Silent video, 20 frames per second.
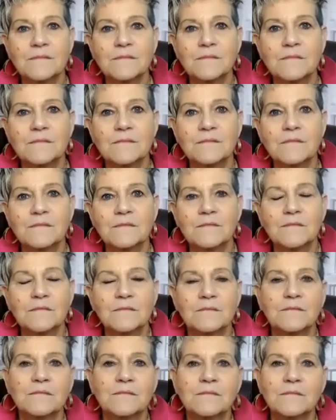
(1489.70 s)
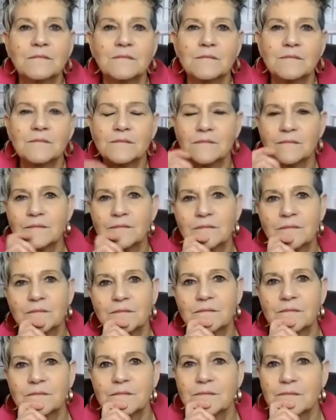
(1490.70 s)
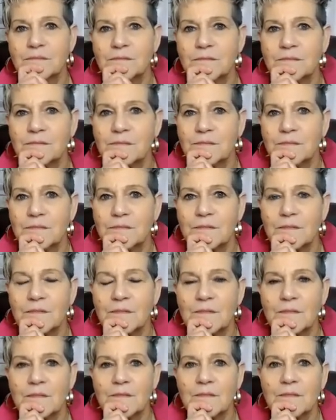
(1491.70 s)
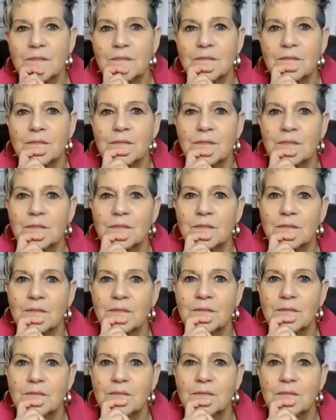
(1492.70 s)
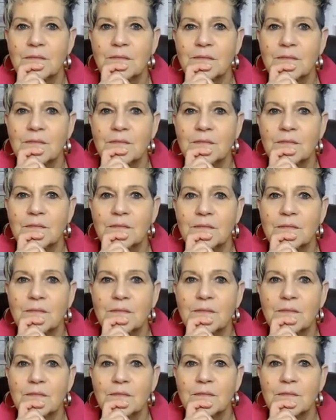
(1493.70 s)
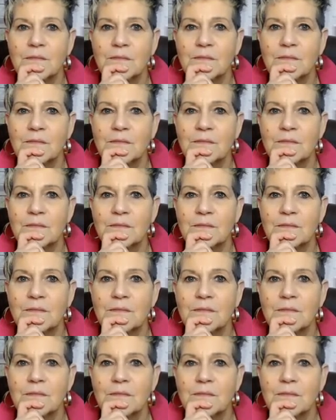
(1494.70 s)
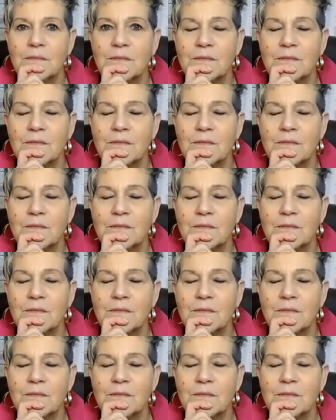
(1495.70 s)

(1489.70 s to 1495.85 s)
(not speaking)